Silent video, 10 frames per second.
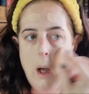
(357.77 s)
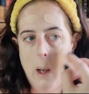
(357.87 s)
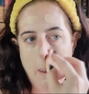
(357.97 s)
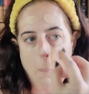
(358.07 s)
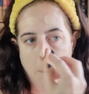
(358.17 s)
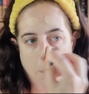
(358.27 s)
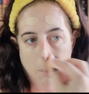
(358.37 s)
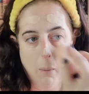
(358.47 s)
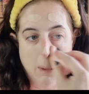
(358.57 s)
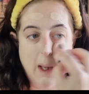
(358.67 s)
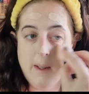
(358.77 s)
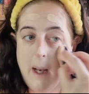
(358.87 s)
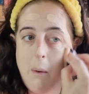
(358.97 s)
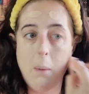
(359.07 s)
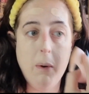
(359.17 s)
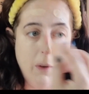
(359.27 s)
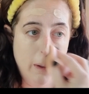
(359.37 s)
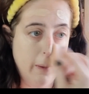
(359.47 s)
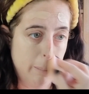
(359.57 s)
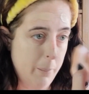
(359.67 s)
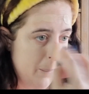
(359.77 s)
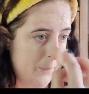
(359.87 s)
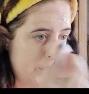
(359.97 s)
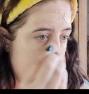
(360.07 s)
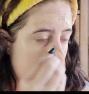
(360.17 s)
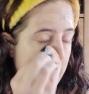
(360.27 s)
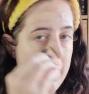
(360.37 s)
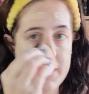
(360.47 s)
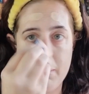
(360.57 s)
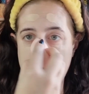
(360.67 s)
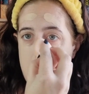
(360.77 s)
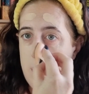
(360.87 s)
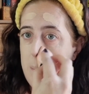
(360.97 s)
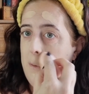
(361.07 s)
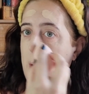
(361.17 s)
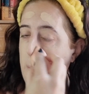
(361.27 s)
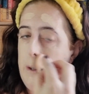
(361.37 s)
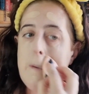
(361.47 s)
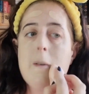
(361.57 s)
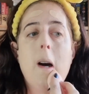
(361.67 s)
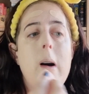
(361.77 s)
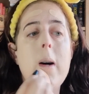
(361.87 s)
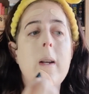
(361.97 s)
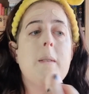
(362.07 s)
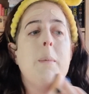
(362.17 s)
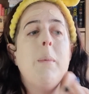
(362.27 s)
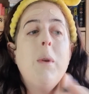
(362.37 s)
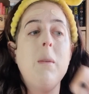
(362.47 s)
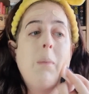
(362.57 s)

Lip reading: well, that's how I prefer it. I know some people prefer it dry, some people